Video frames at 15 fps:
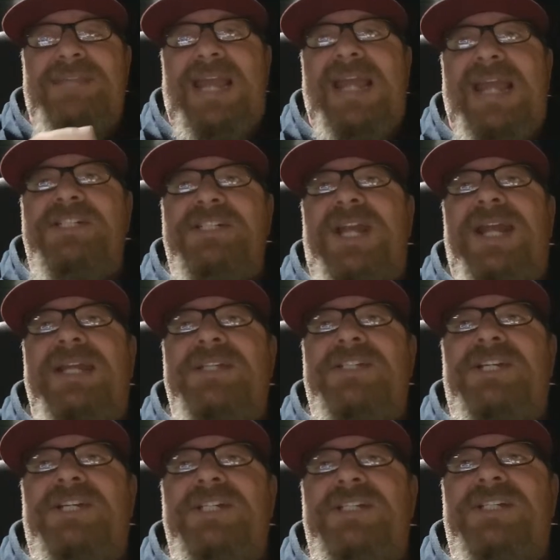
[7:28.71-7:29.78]

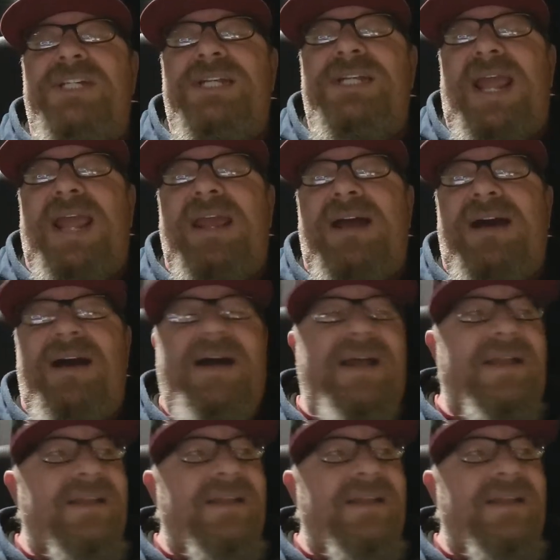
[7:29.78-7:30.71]
Haggai,